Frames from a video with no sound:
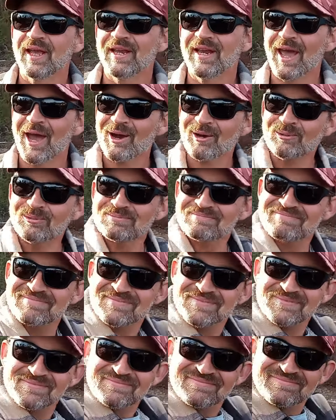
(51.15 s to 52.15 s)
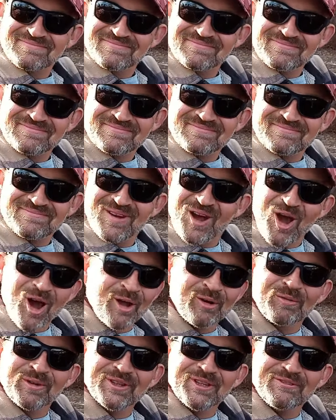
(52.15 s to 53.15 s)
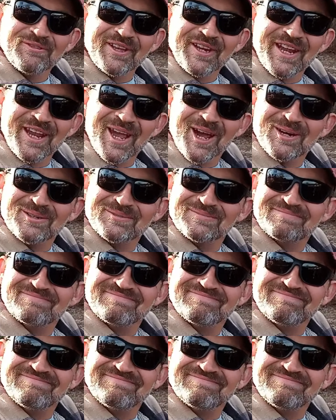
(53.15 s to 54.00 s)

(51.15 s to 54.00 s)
And now, on with the video.